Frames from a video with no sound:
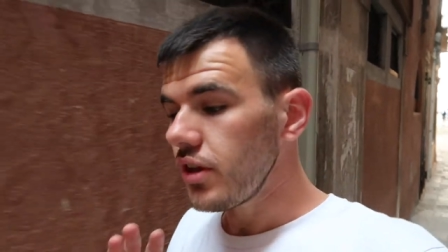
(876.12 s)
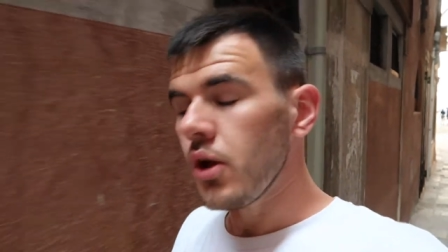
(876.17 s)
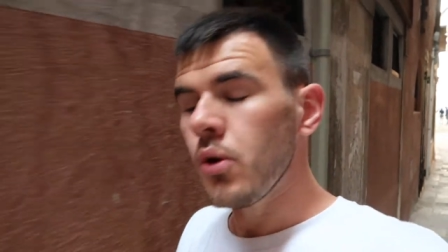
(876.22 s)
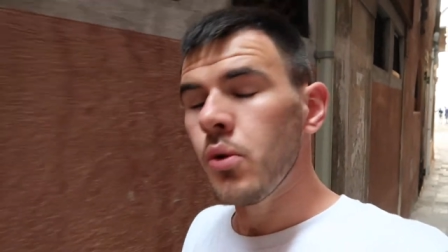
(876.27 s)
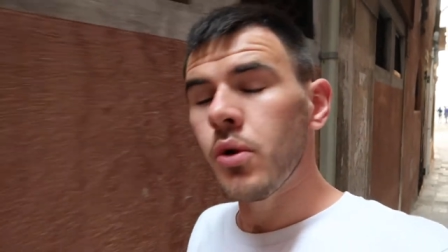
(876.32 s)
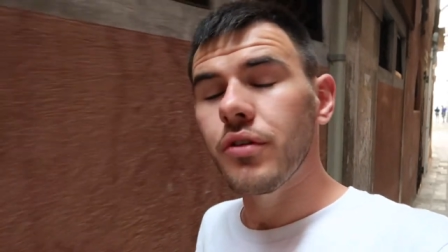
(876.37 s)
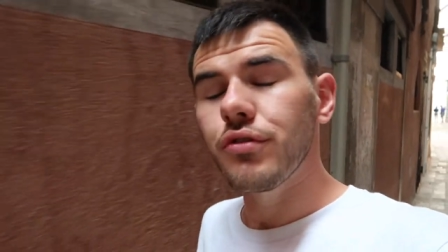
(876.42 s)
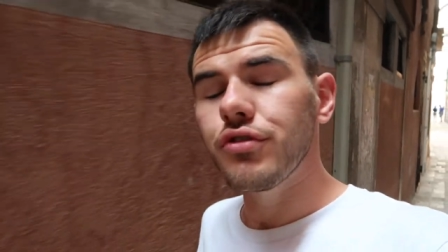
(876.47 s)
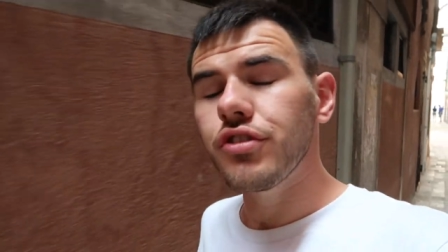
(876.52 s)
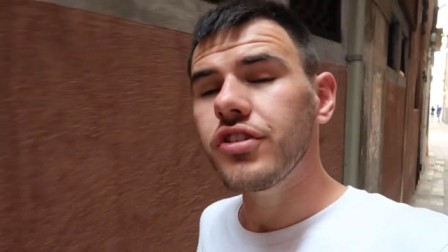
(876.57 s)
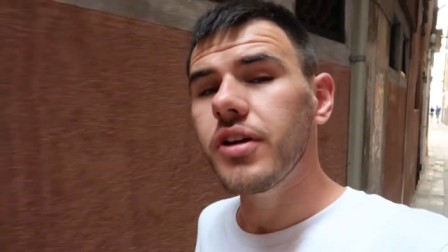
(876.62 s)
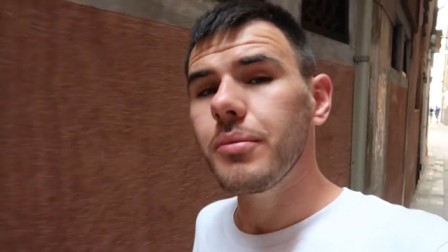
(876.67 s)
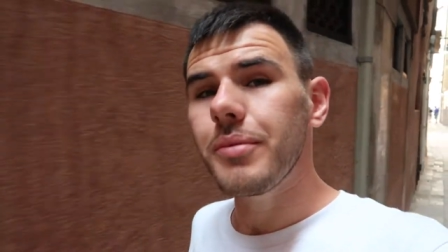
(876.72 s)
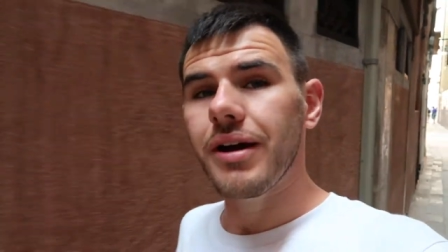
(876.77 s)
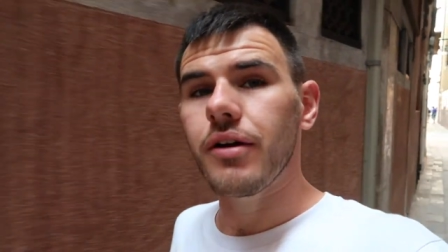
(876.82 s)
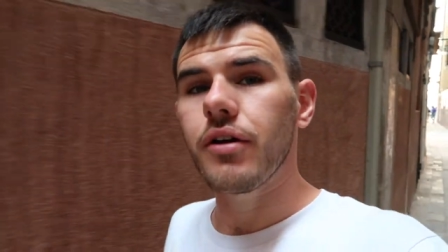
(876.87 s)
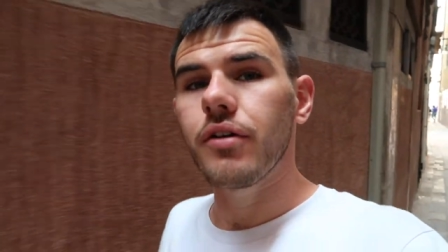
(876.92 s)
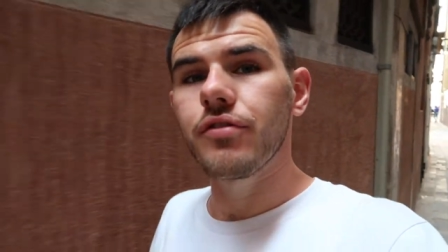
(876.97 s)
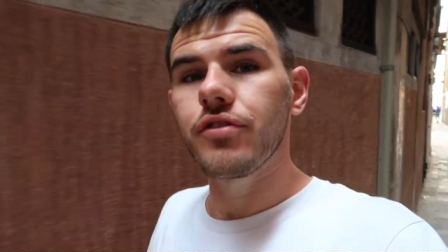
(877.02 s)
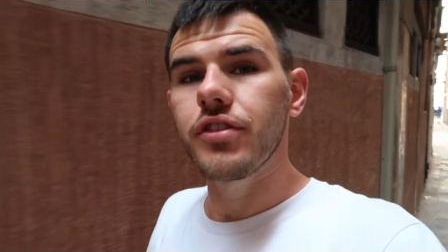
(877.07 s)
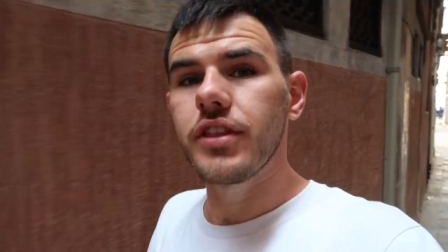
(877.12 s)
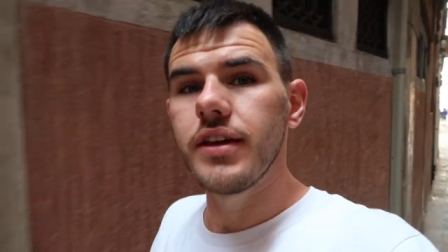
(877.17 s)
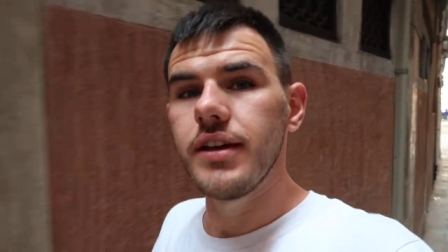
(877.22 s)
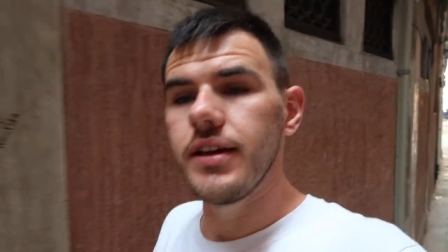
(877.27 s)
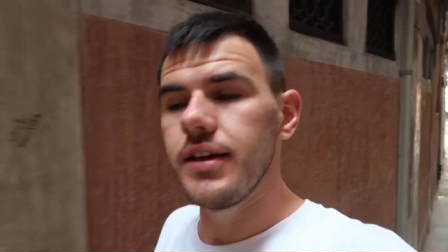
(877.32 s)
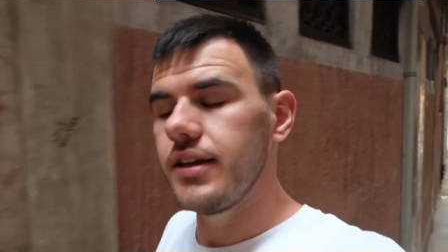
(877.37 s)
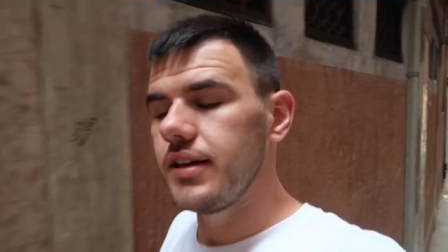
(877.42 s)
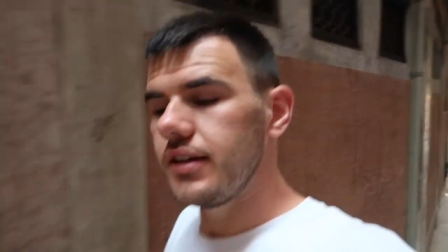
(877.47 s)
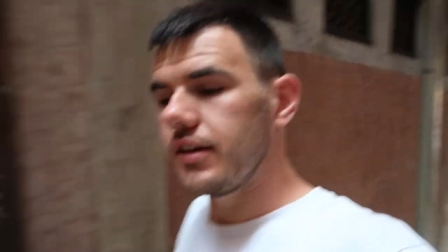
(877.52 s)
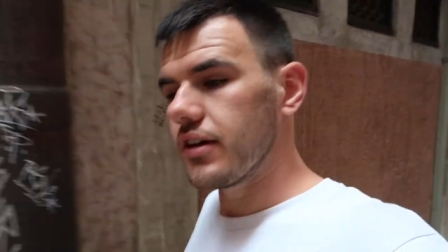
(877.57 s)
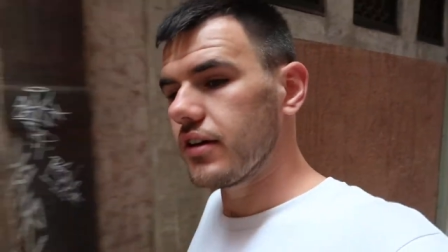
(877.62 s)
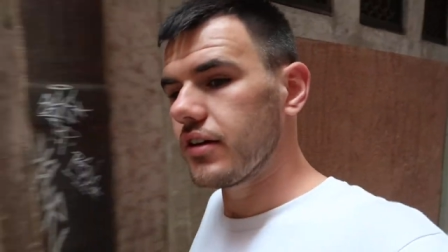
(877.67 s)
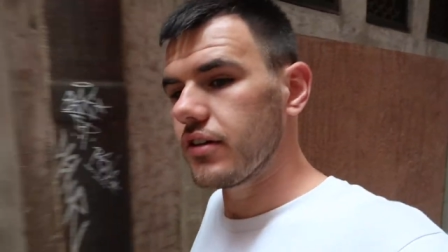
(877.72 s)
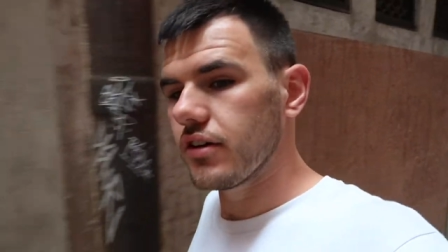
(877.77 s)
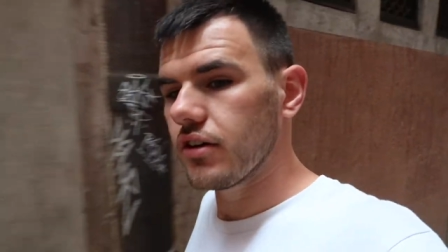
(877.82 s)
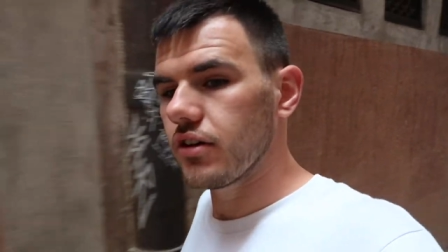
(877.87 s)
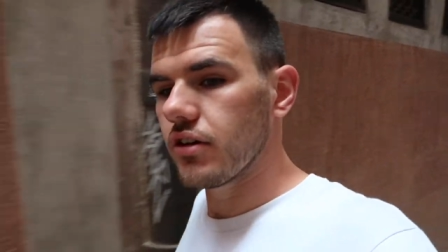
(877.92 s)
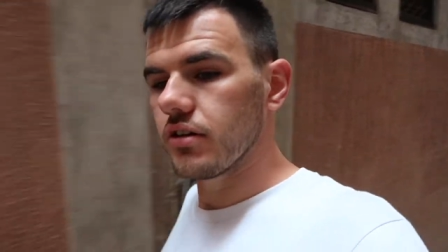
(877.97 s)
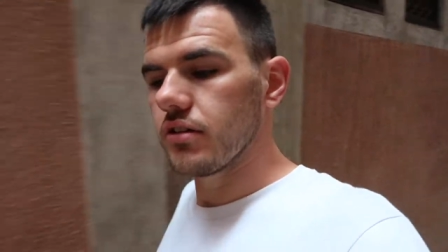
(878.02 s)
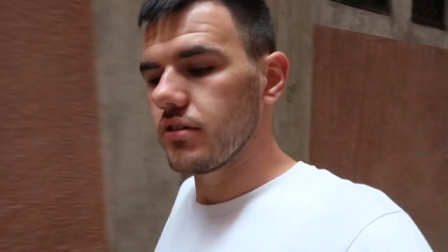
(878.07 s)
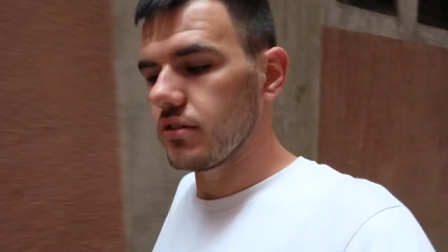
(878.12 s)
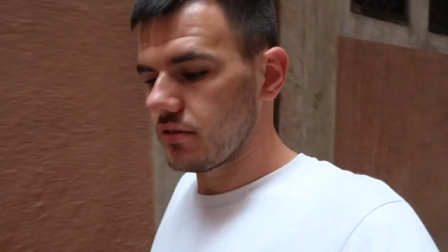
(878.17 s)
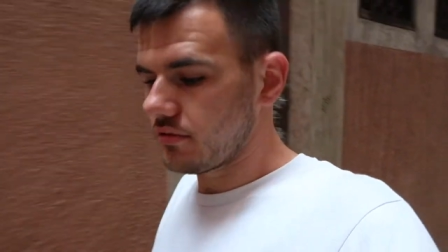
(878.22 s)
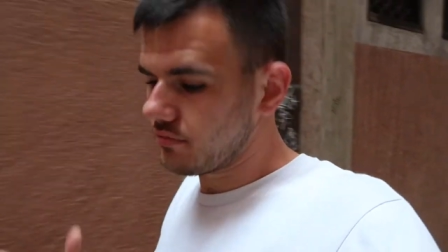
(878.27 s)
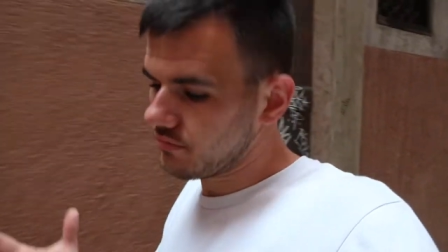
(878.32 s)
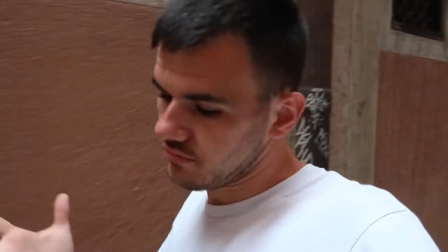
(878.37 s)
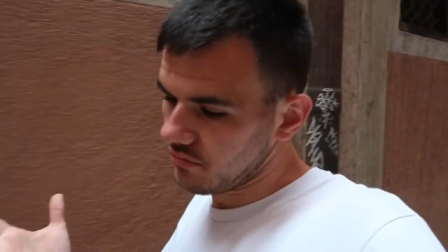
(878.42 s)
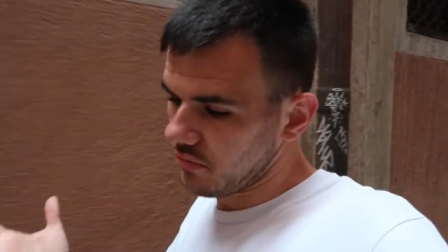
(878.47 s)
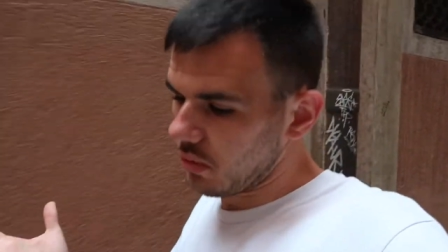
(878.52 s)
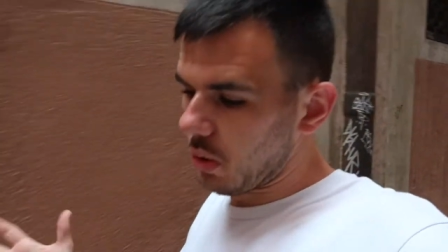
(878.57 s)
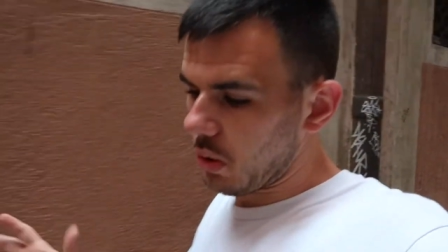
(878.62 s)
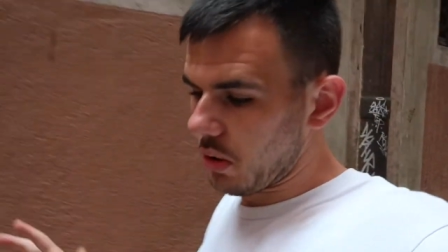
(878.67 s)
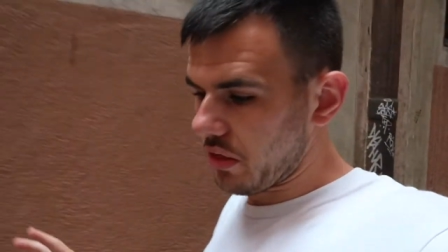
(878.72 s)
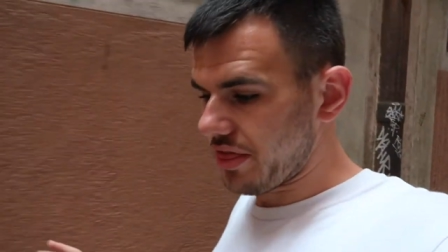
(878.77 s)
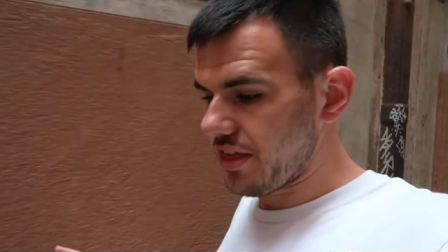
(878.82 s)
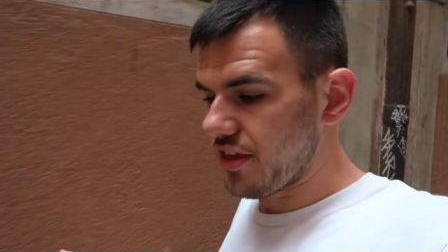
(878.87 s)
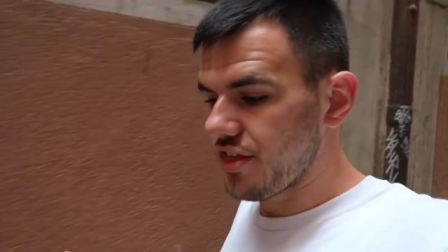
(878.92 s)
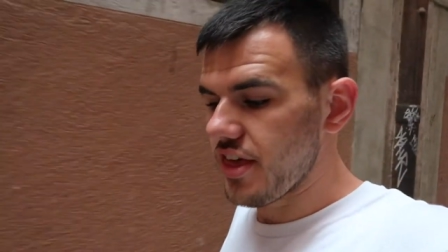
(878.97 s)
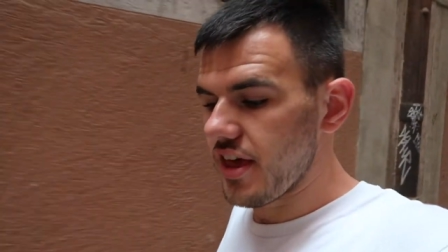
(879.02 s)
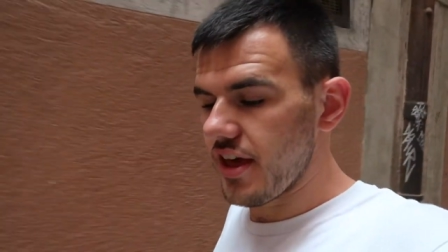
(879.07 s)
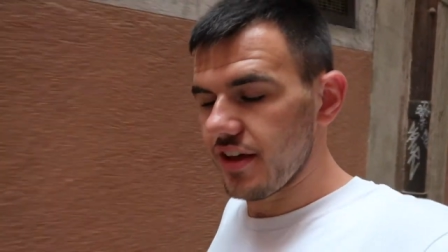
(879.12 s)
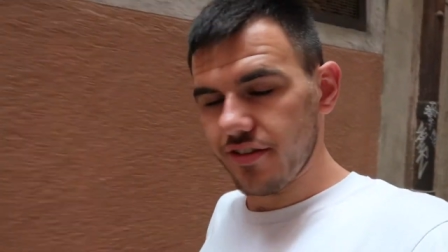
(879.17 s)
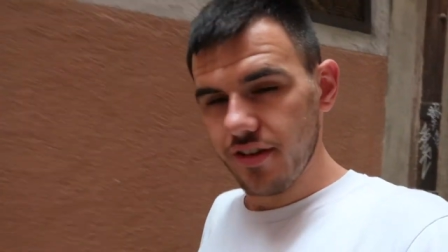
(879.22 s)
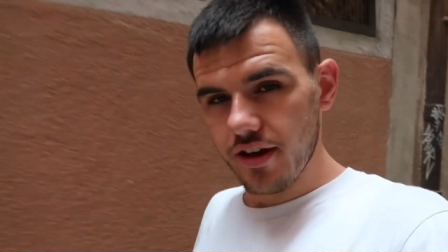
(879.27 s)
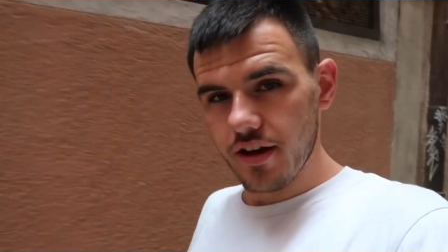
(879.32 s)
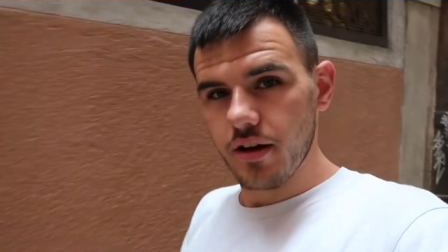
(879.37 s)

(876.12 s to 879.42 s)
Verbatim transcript: Well, we've just come out of the theatre.